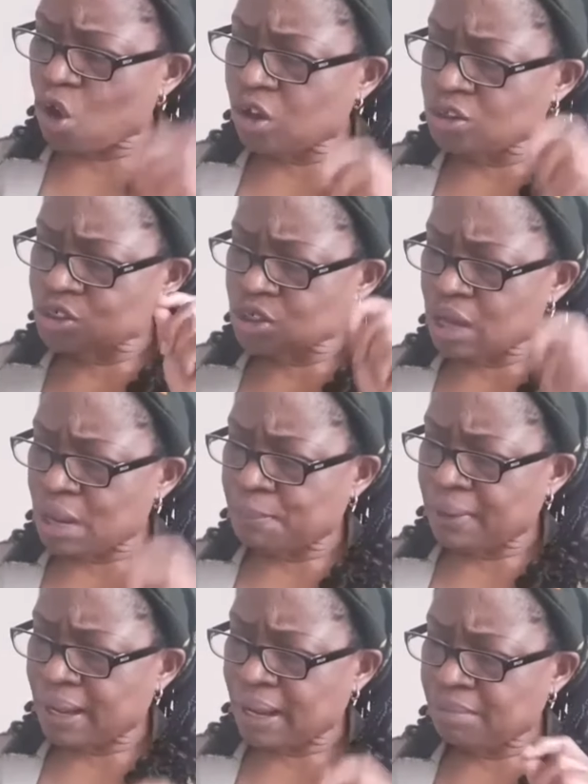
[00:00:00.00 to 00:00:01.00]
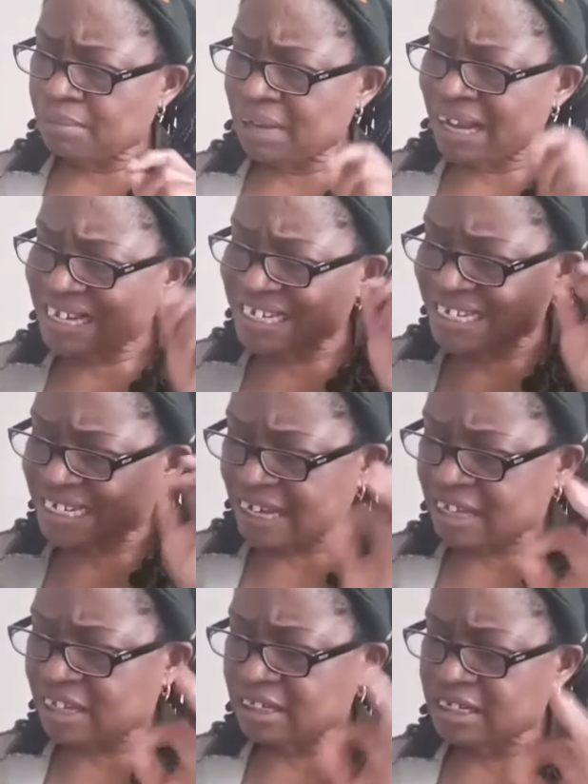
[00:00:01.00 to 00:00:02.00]
called to Abraham a
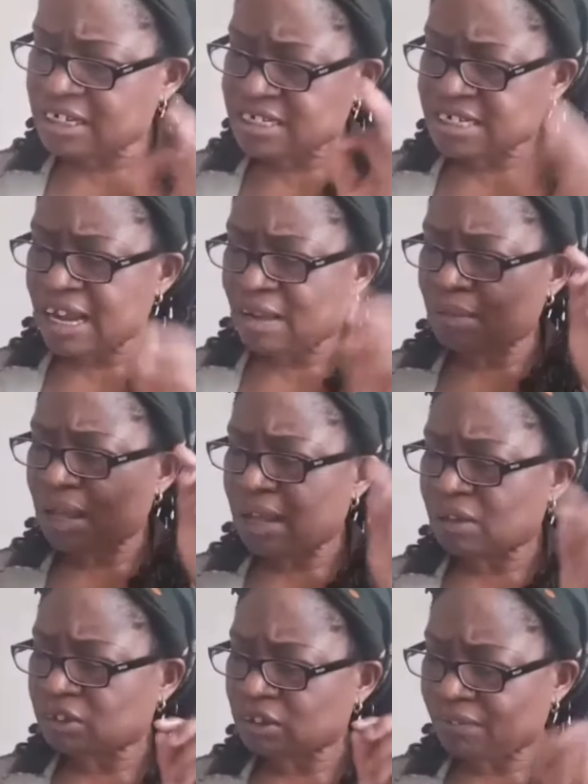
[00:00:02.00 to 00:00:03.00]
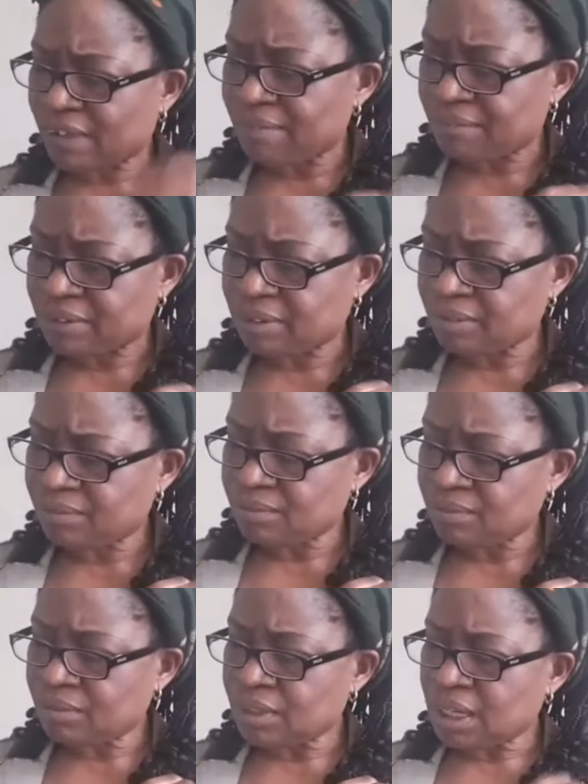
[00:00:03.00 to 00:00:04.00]
second time out of heaven
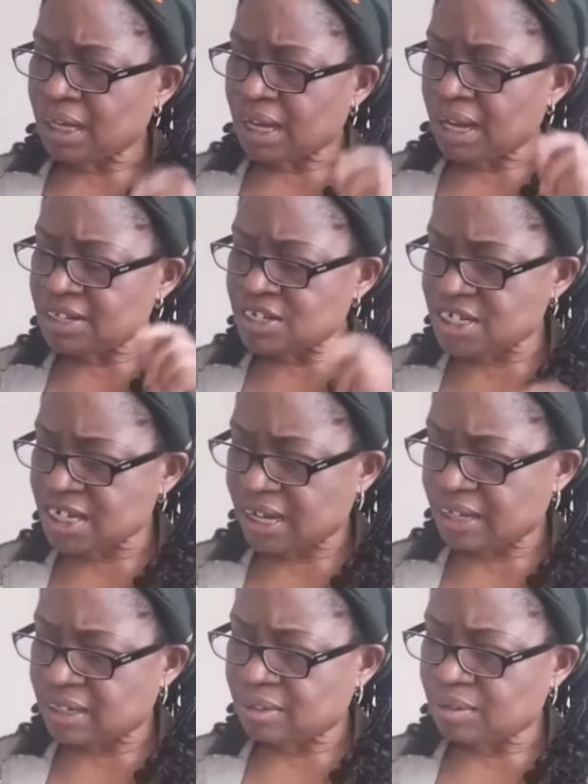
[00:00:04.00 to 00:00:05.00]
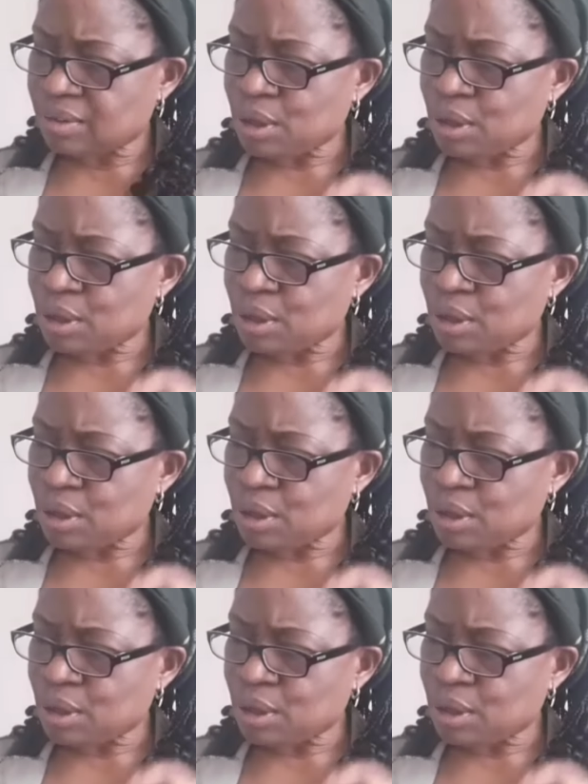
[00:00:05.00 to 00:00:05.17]
and said,